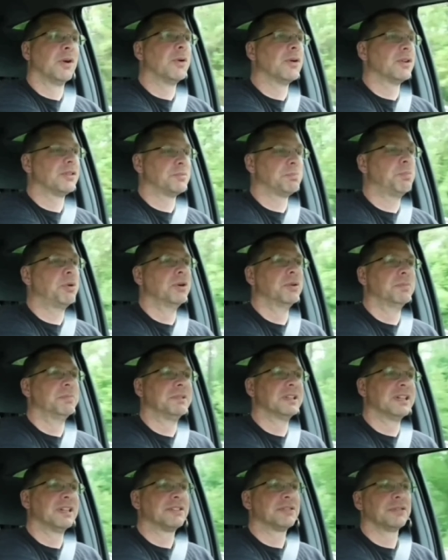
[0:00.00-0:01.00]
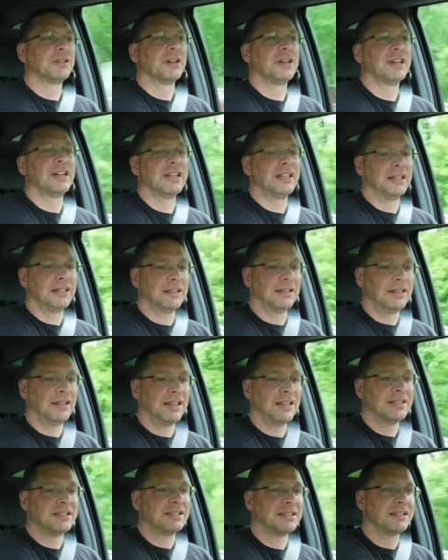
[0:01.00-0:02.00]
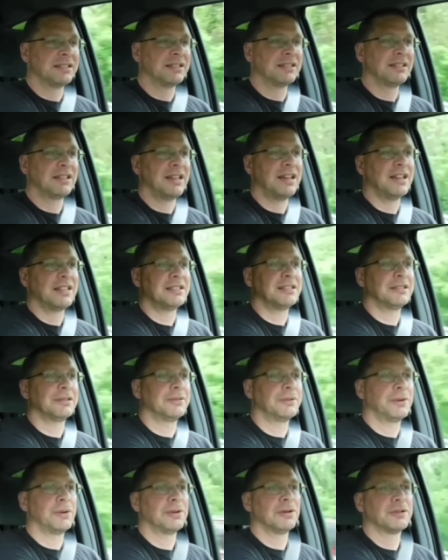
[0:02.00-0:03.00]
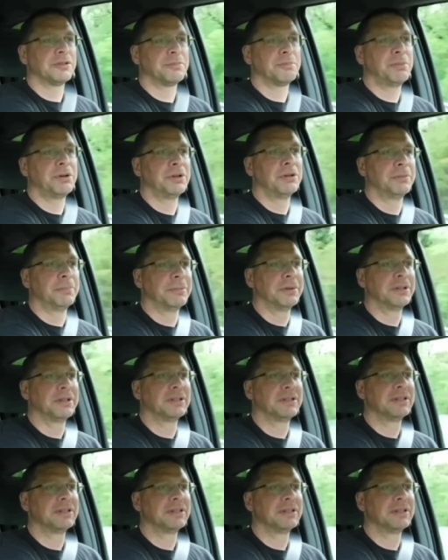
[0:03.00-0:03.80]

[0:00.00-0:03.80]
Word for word: horse. Horse poop, that's right. Lots and lots of horse poop.